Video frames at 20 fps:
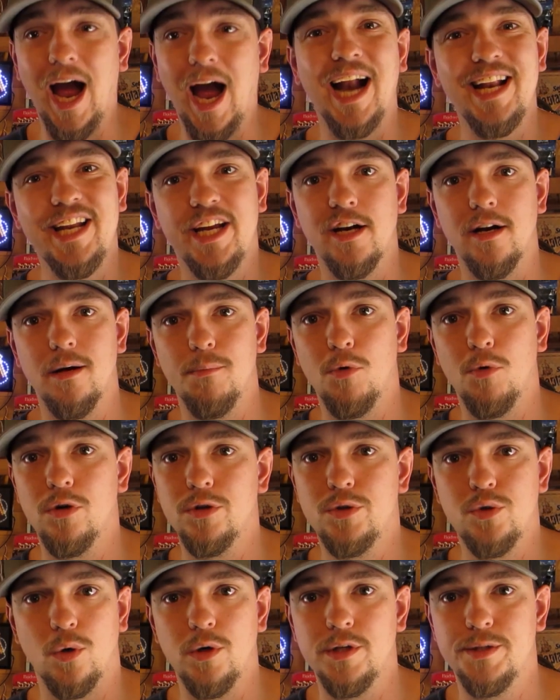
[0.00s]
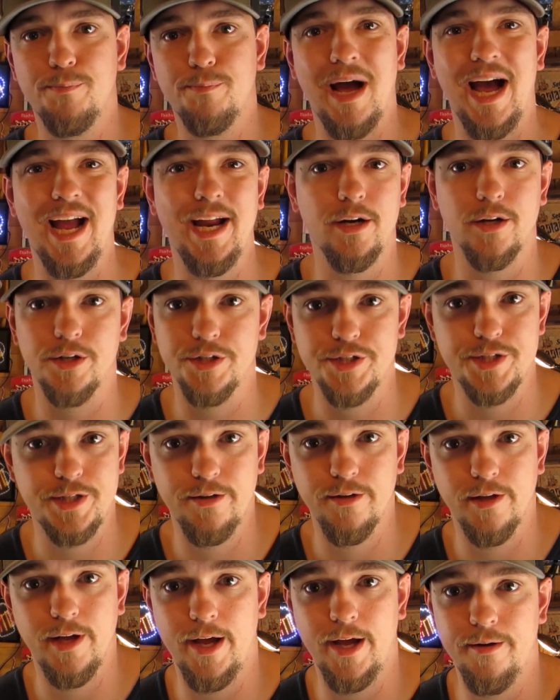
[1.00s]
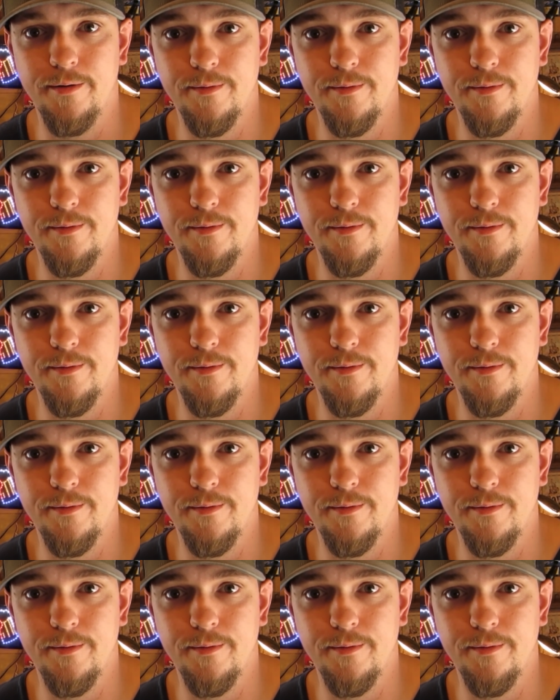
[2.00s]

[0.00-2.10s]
gear it more towards pike or steelhead.